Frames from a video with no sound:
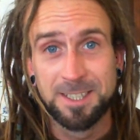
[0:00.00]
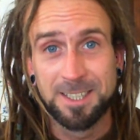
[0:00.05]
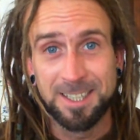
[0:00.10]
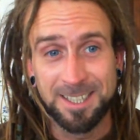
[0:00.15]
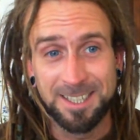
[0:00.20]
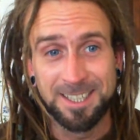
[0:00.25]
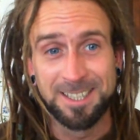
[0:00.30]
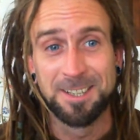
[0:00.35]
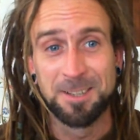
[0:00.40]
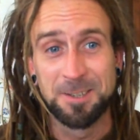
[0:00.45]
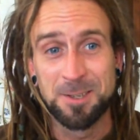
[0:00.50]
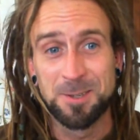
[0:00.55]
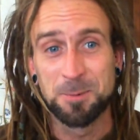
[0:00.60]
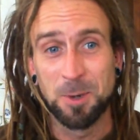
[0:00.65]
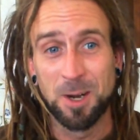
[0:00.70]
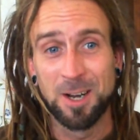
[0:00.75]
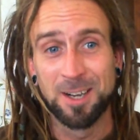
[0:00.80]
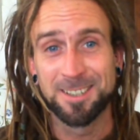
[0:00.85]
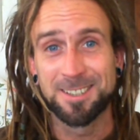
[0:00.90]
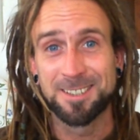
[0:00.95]
in this
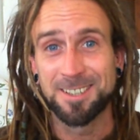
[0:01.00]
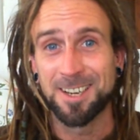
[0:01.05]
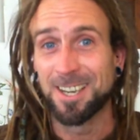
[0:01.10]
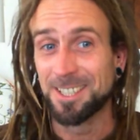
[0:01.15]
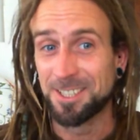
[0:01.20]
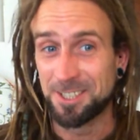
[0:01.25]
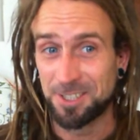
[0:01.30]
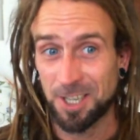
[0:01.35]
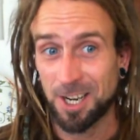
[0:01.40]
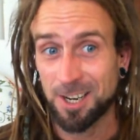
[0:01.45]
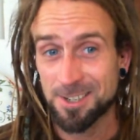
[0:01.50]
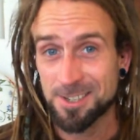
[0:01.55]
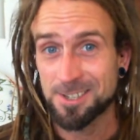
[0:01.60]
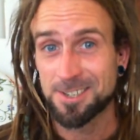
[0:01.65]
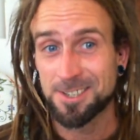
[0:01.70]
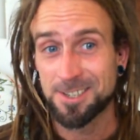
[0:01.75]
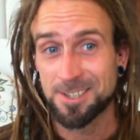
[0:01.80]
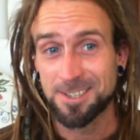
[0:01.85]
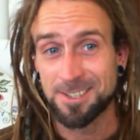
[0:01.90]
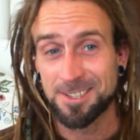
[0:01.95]
world,
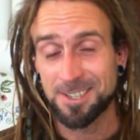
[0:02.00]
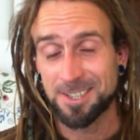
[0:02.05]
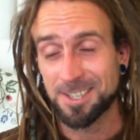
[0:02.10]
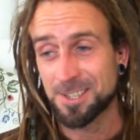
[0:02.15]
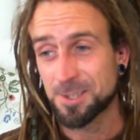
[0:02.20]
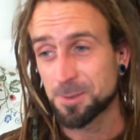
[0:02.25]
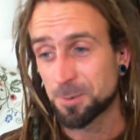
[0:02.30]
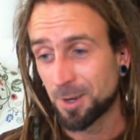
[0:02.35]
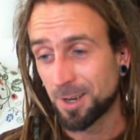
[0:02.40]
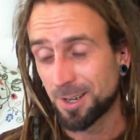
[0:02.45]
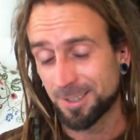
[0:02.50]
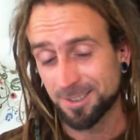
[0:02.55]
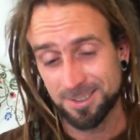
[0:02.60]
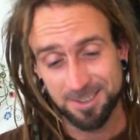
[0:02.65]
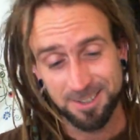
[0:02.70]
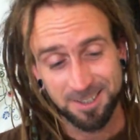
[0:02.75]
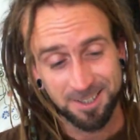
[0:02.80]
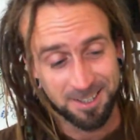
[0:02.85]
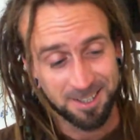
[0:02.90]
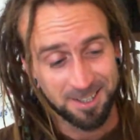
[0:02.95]
adjust to this world,
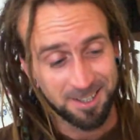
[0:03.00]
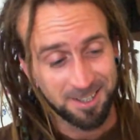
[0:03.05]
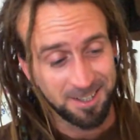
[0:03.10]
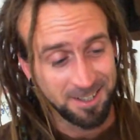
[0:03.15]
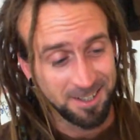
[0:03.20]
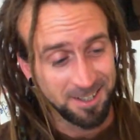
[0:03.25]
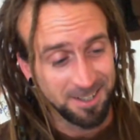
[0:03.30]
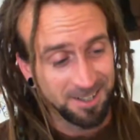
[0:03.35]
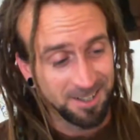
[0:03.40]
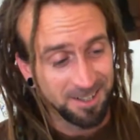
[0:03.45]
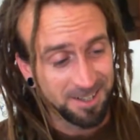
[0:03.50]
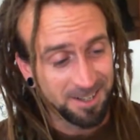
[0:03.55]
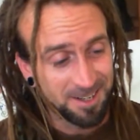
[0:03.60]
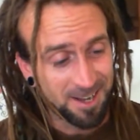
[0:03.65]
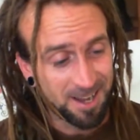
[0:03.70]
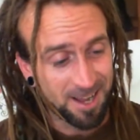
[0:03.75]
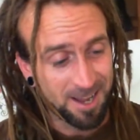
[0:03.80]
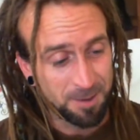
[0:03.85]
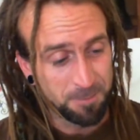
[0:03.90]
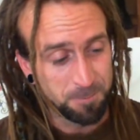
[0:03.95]

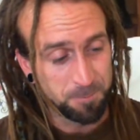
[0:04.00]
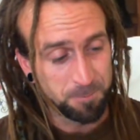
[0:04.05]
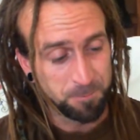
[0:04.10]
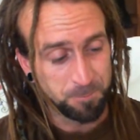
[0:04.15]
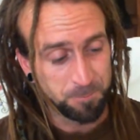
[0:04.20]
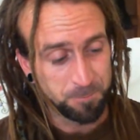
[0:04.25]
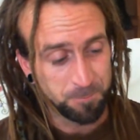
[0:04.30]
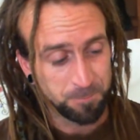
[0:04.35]
and